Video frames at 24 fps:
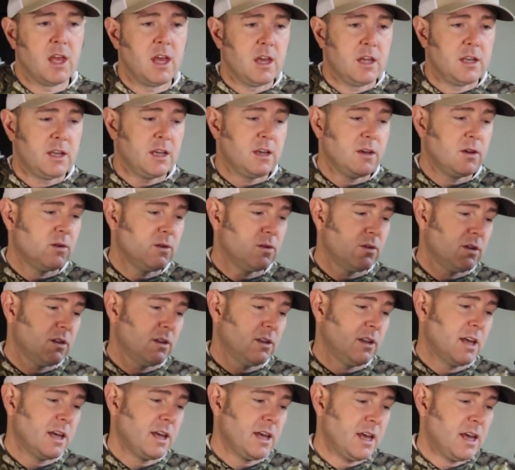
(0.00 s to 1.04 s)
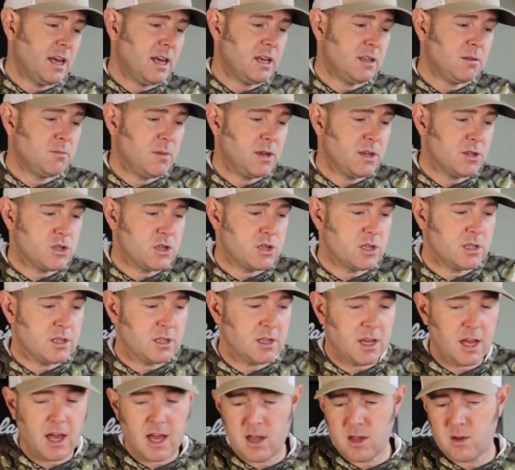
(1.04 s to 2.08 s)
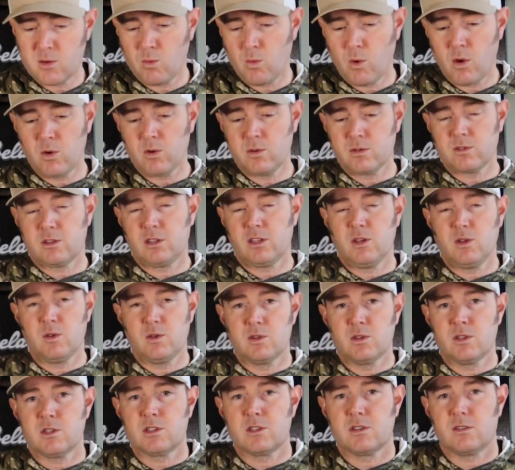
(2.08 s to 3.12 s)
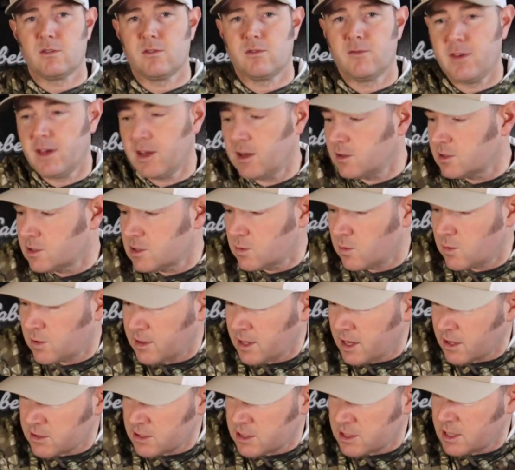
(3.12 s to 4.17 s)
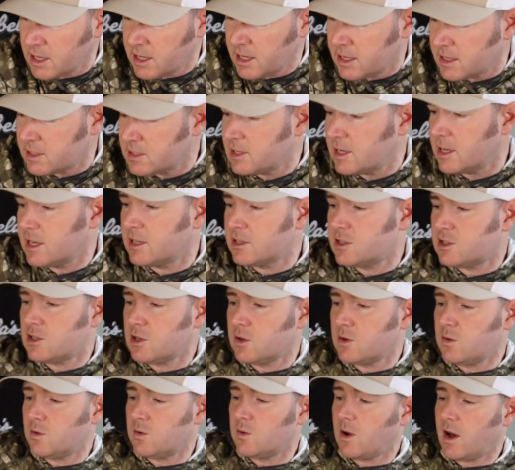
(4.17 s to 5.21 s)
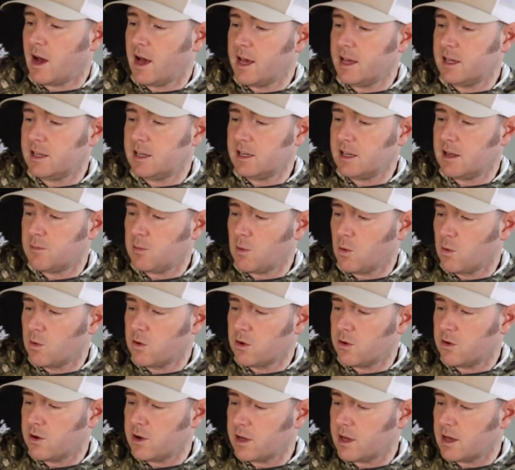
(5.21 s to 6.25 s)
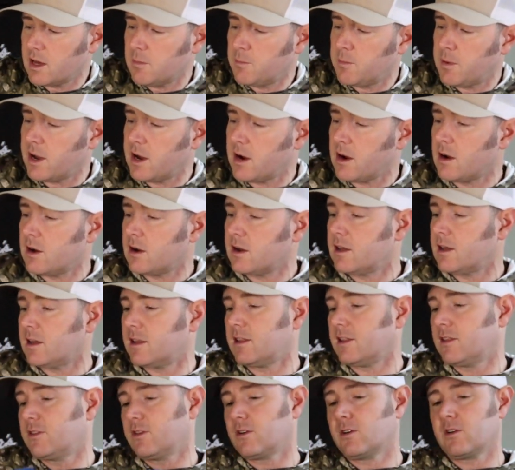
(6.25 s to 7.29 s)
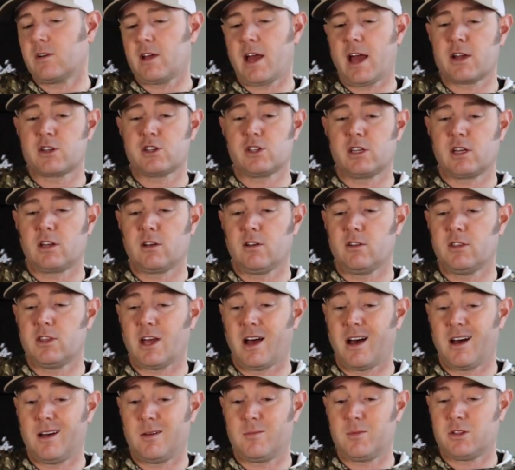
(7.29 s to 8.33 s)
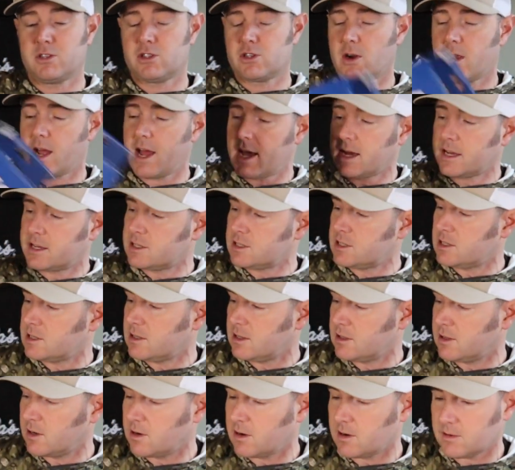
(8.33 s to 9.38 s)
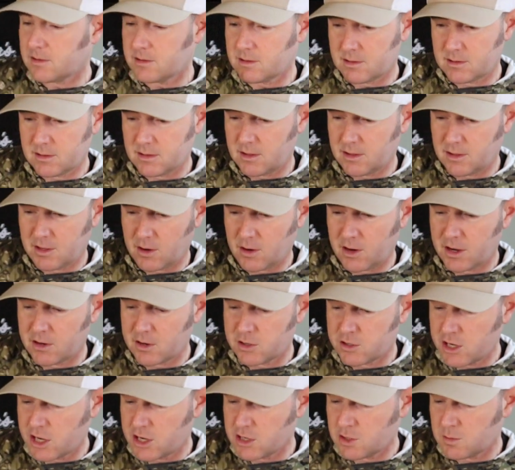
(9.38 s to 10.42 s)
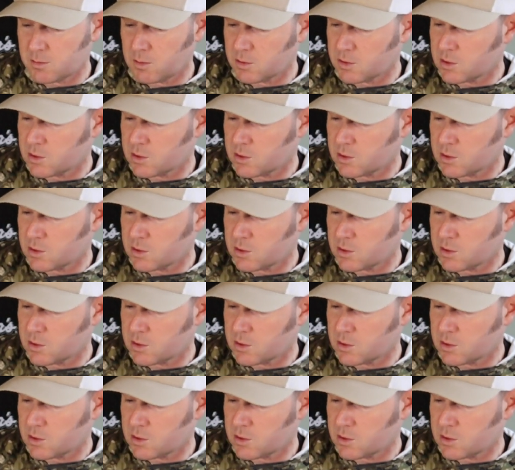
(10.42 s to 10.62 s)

Now, like I had mentioned, I won't use felt without studs, and so I ended up ordering a pair. They're actually called the Omnitrax. They're interchangeable